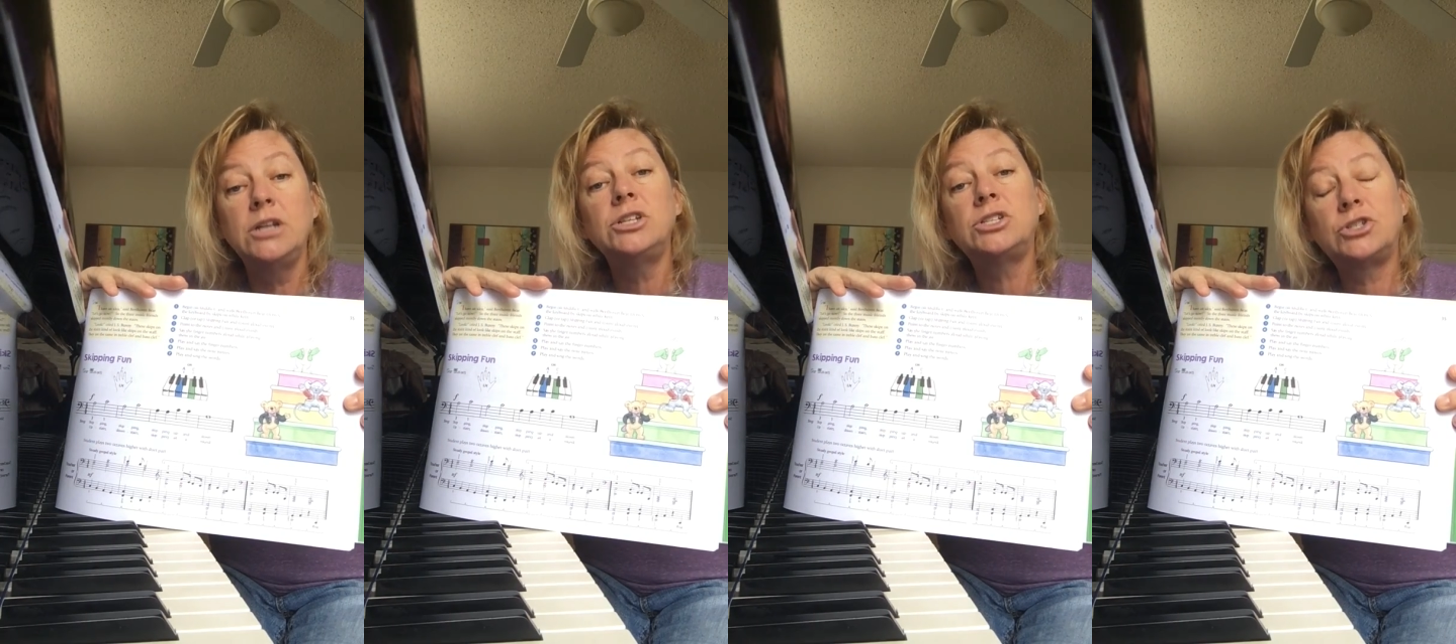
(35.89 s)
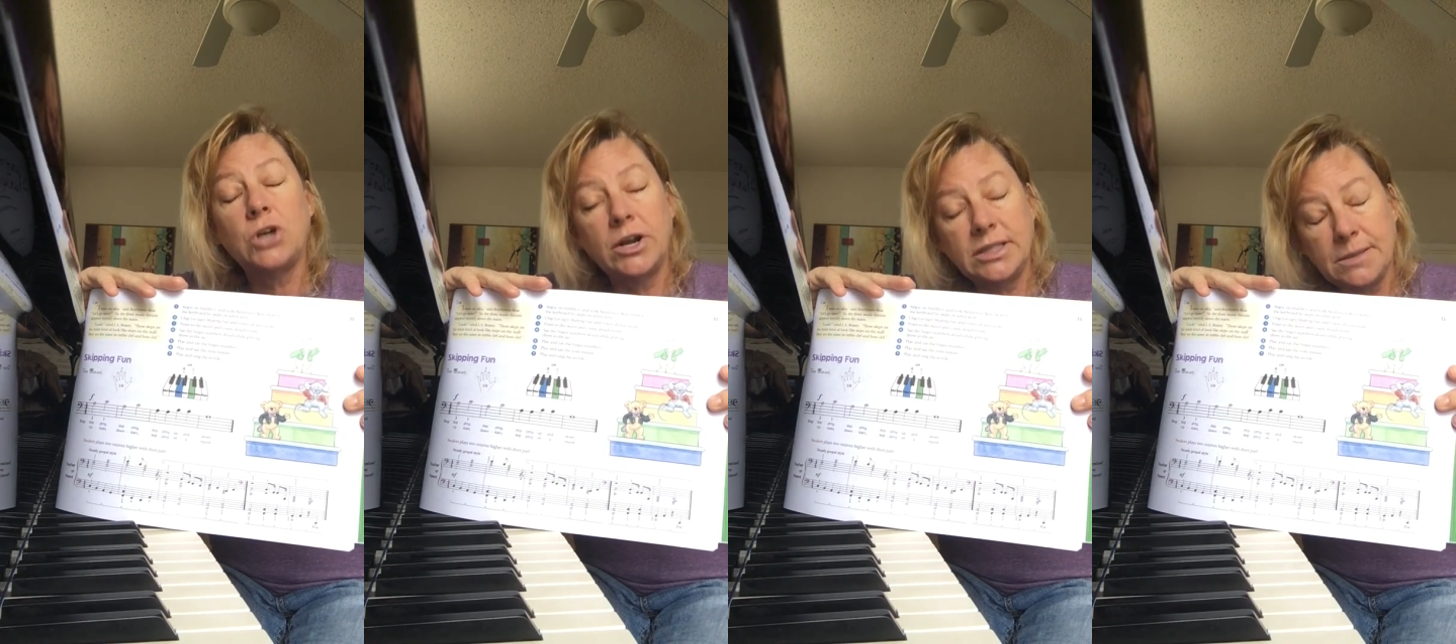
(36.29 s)
to
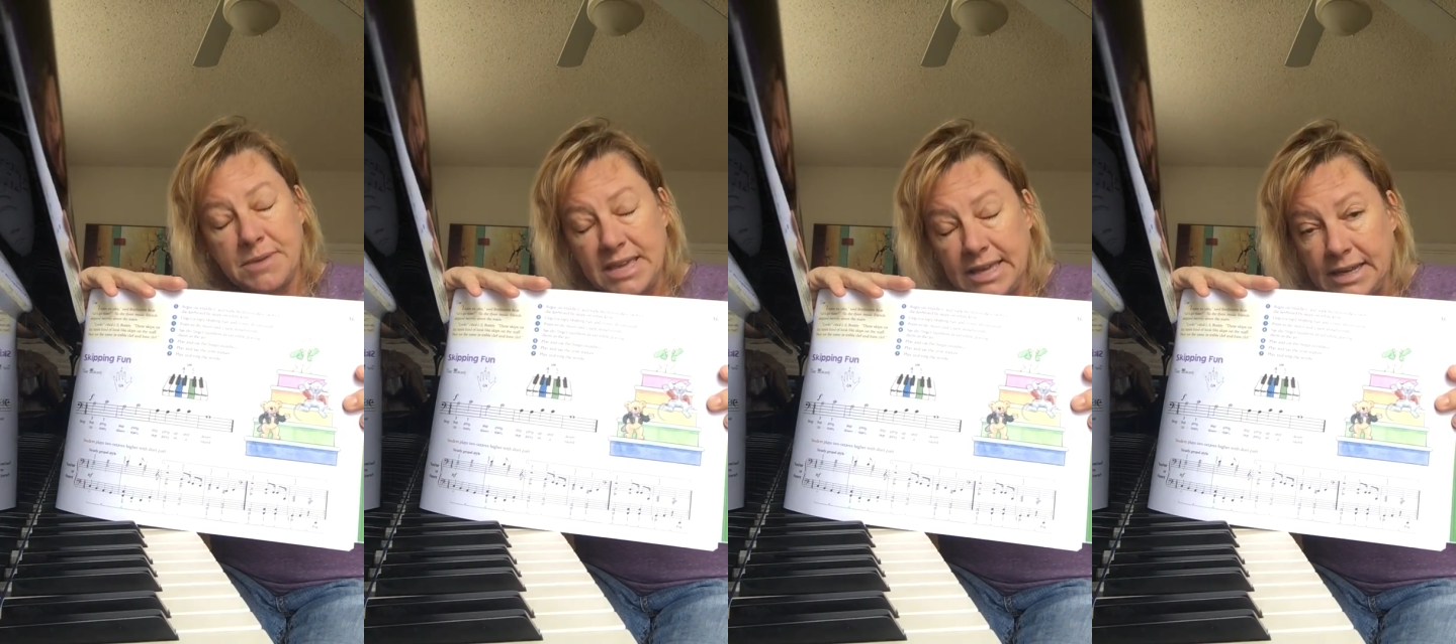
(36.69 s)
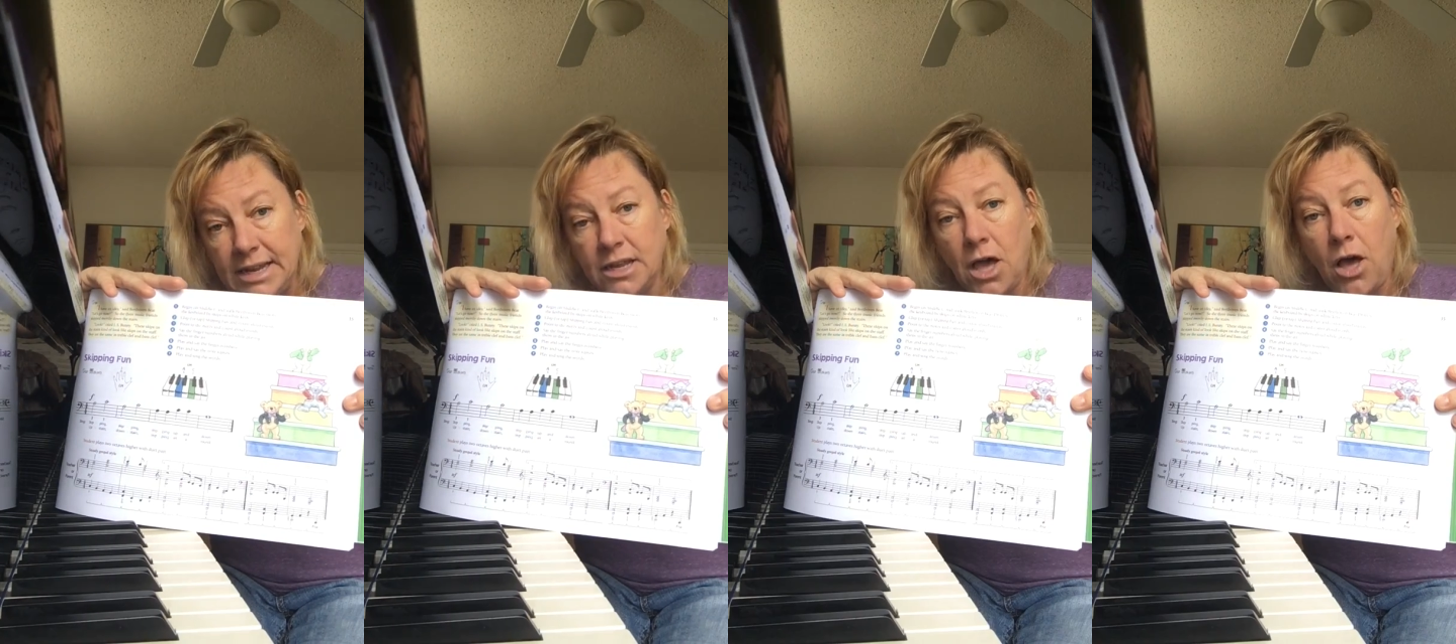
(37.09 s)
start at the
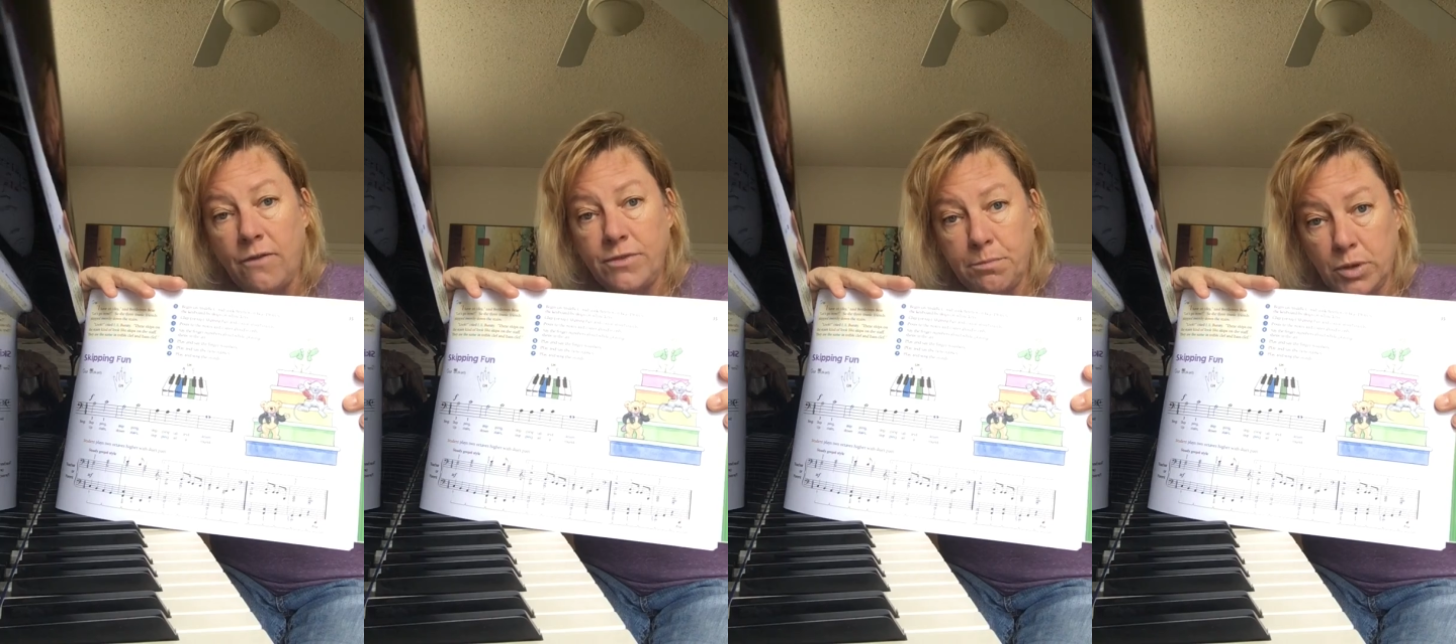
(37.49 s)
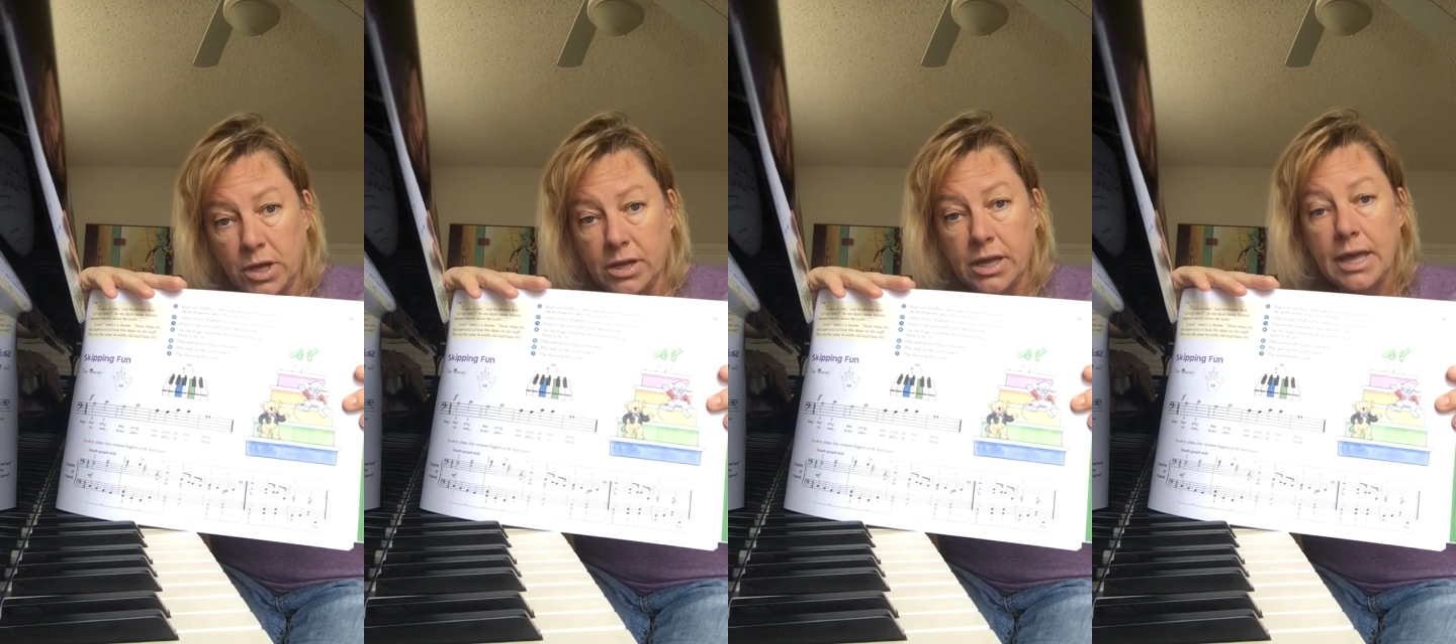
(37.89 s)
beginning of the
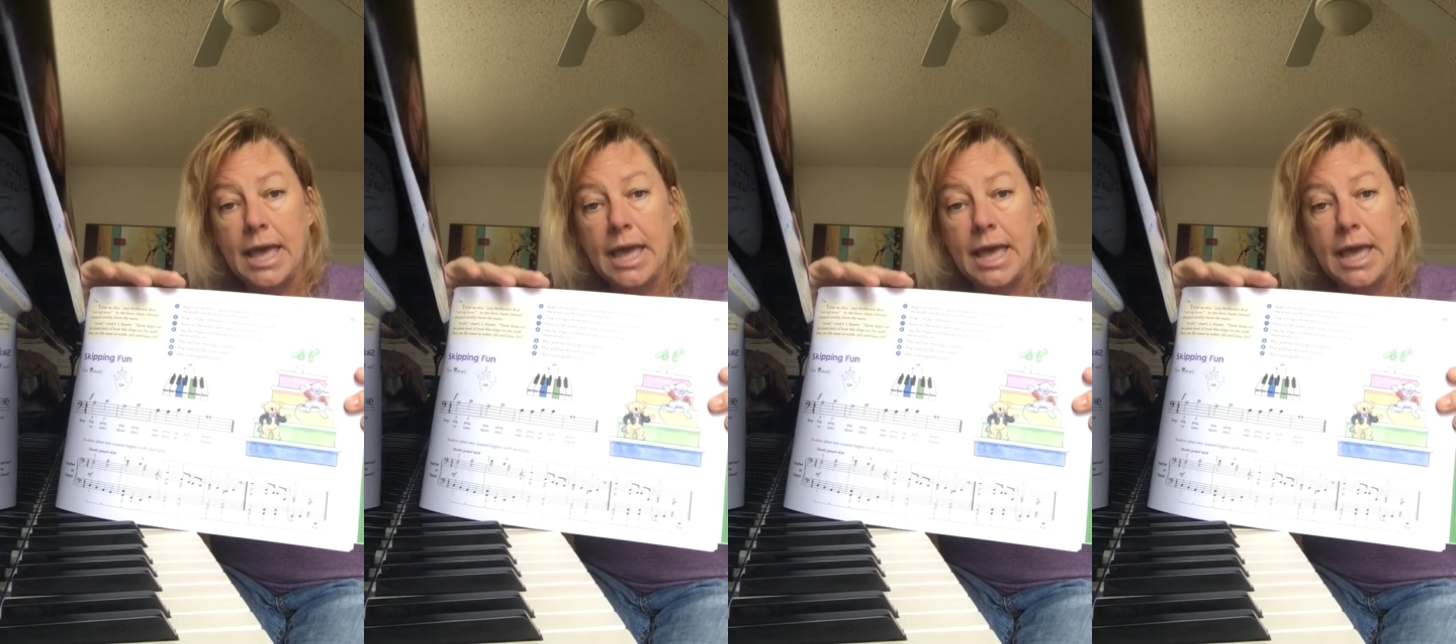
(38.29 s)
book